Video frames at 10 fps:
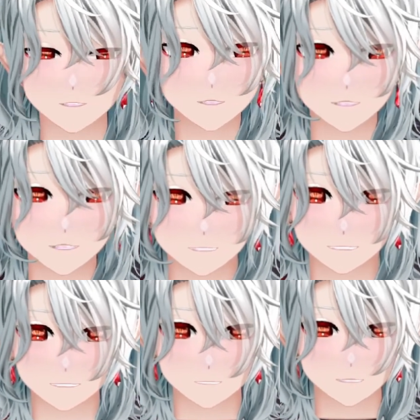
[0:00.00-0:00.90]
but like
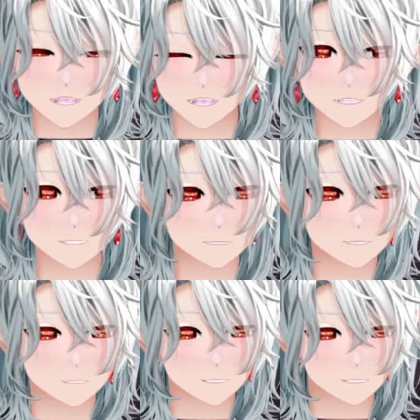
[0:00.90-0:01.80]
just seeing the
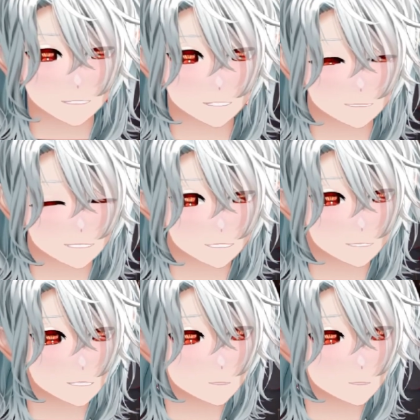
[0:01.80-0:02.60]
trees is sick.